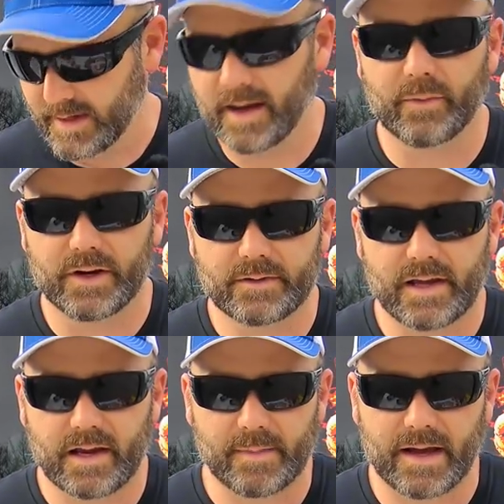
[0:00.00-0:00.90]
And when you
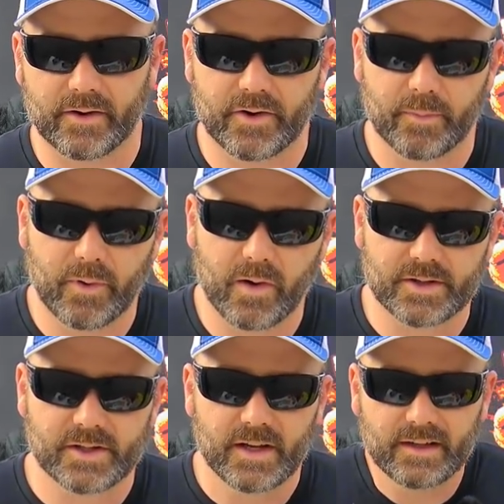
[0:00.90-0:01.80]
take them out on your
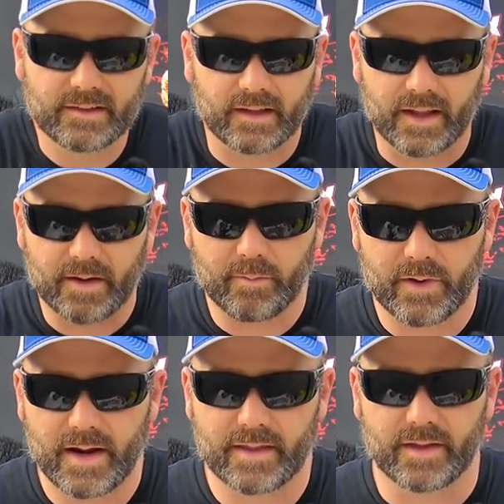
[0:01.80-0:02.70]
porch to let them
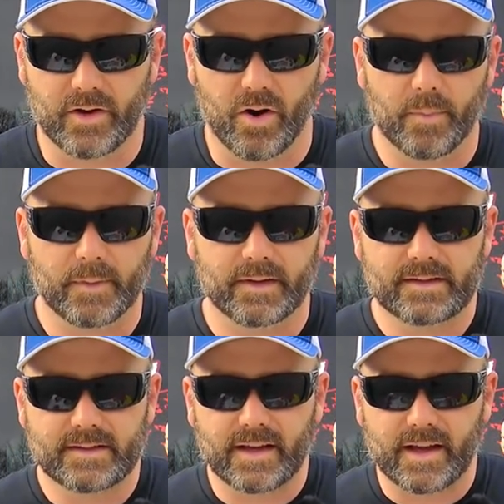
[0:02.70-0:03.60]
breathe and you open
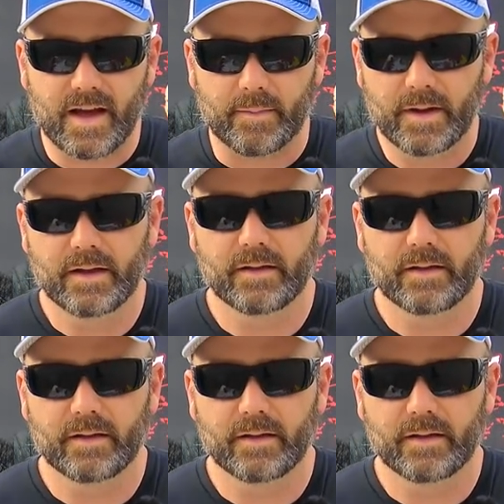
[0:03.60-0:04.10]
this thing up,